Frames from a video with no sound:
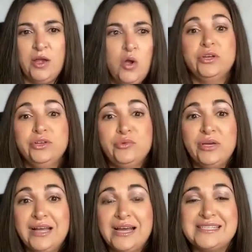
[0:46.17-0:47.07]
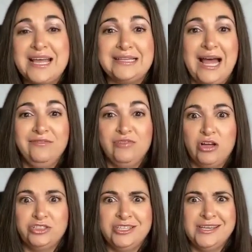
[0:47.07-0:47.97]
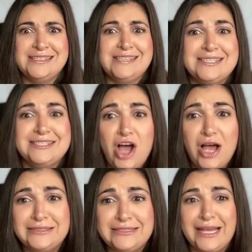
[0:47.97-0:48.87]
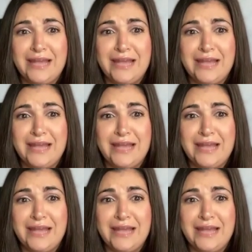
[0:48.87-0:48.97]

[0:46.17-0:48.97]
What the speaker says: where you realize that live launching is exhausting